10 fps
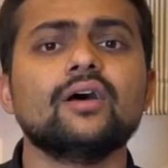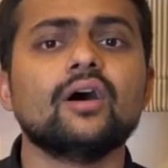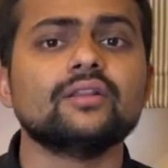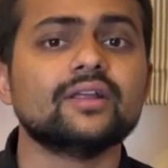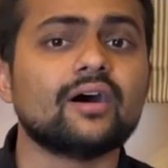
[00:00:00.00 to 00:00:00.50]

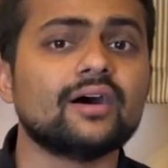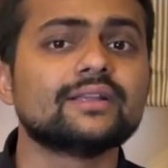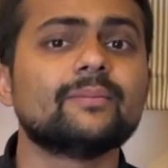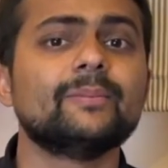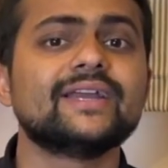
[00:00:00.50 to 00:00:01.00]
The
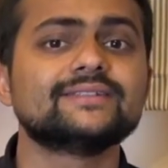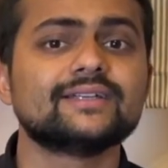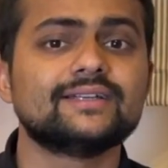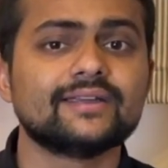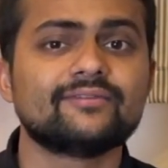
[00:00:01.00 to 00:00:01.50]
other major
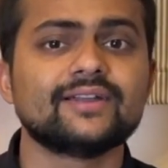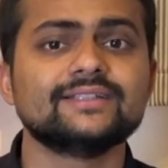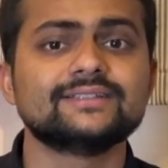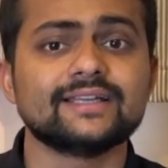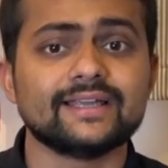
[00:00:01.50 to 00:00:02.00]

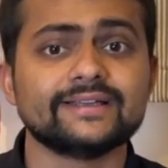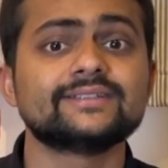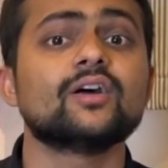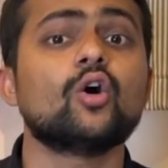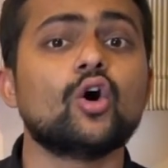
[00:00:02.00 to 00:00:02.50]
difference is
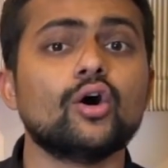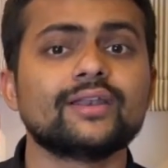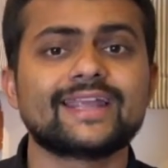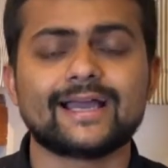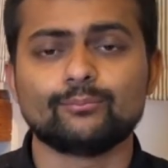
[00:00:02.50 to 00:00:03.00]

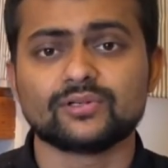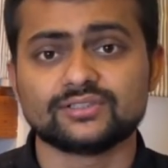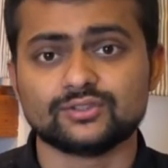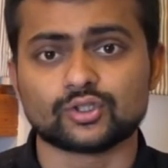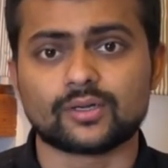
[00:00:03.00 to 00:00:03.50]

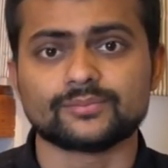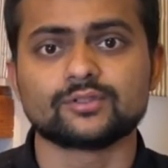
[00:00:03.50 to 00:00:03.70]
on-campus jobs.